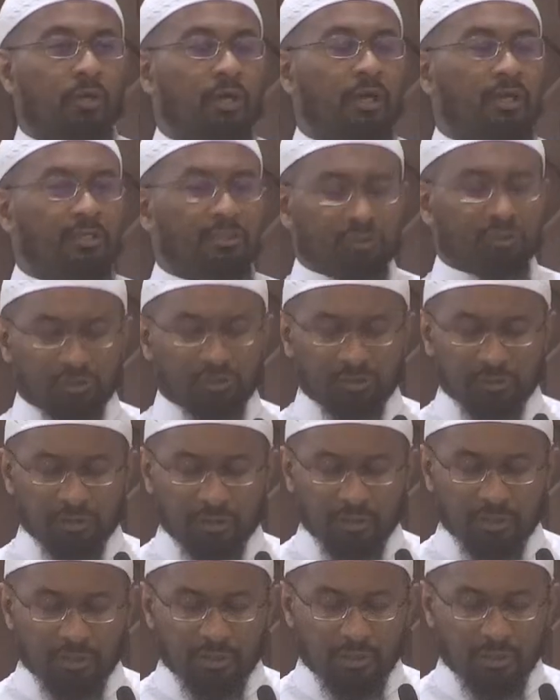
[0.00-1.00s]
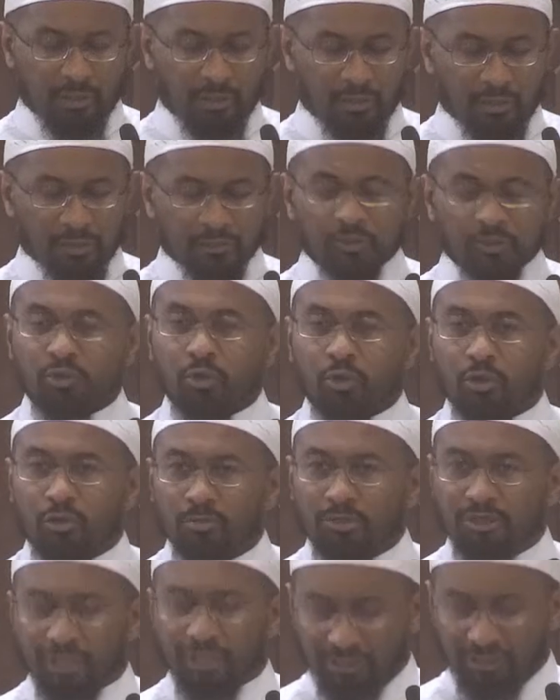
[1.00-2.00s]
as
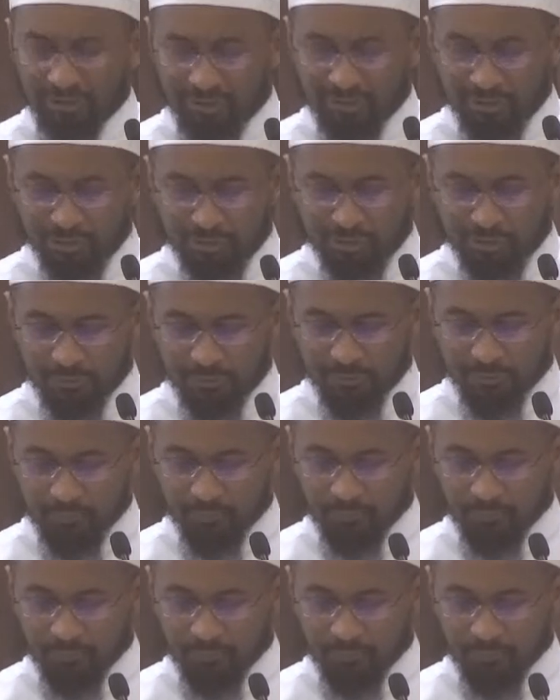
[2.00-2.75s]
storm chasers.